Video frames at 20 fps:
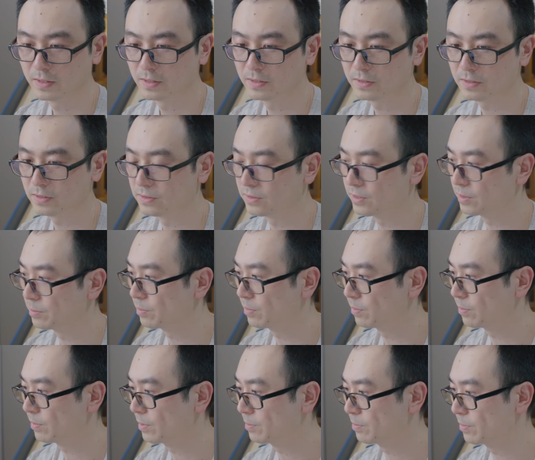So
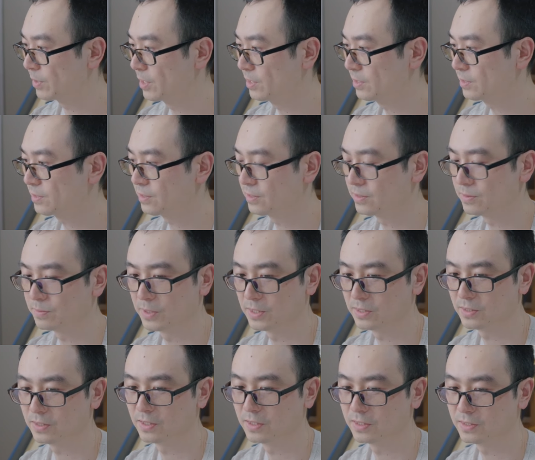a base is
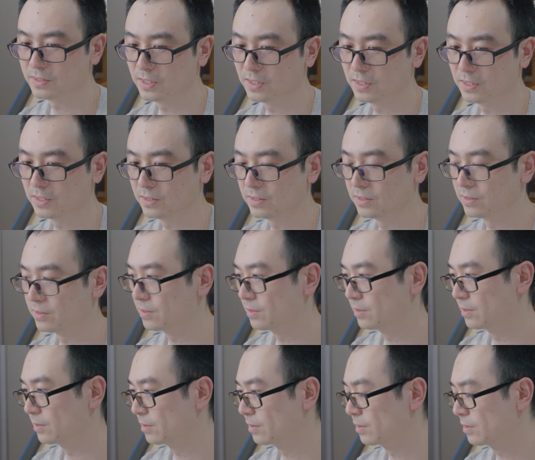basically setting
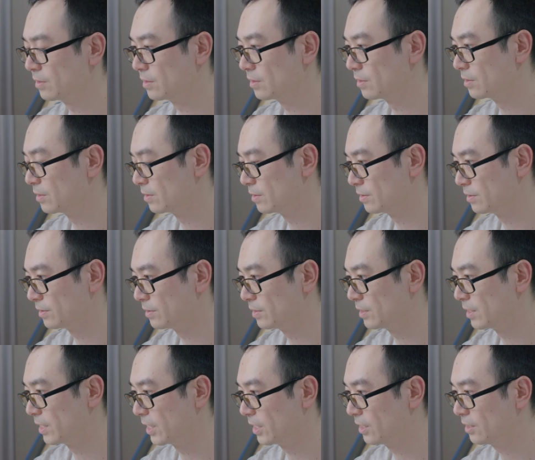the
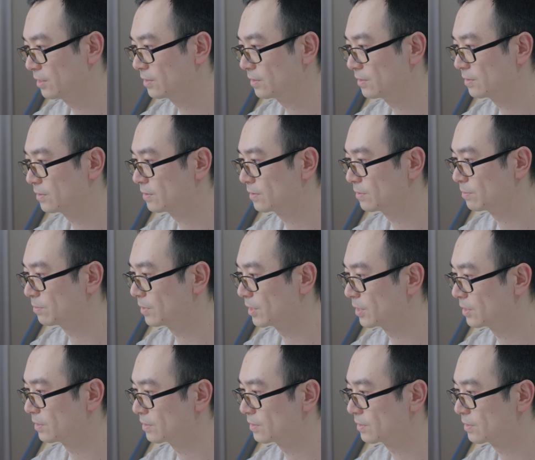link
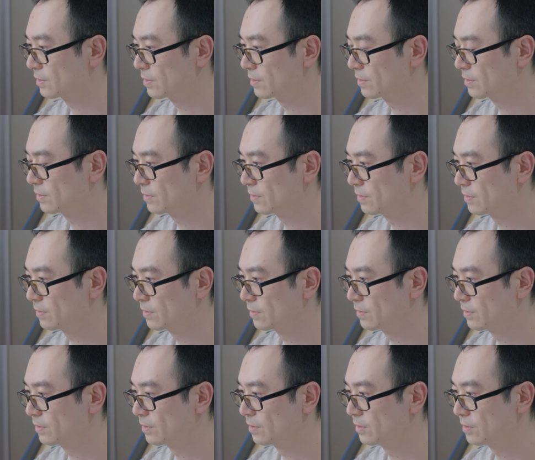space.
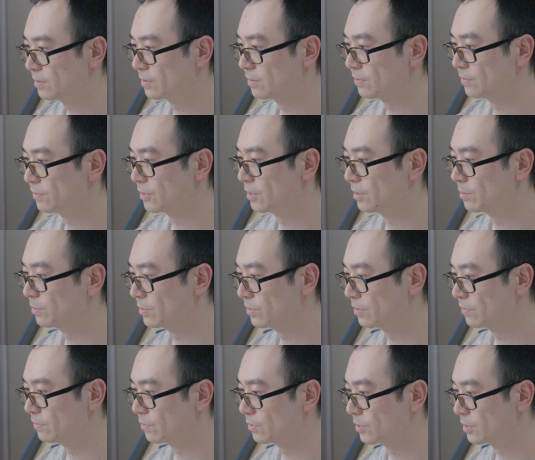So for example,
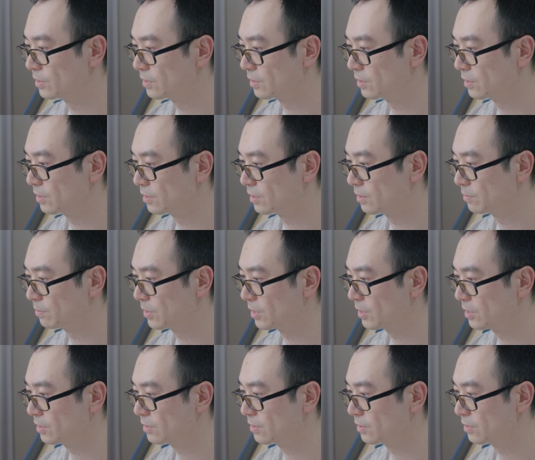if we say the
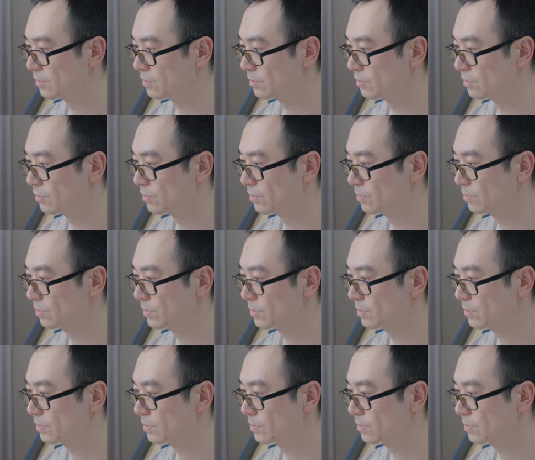base is YouTube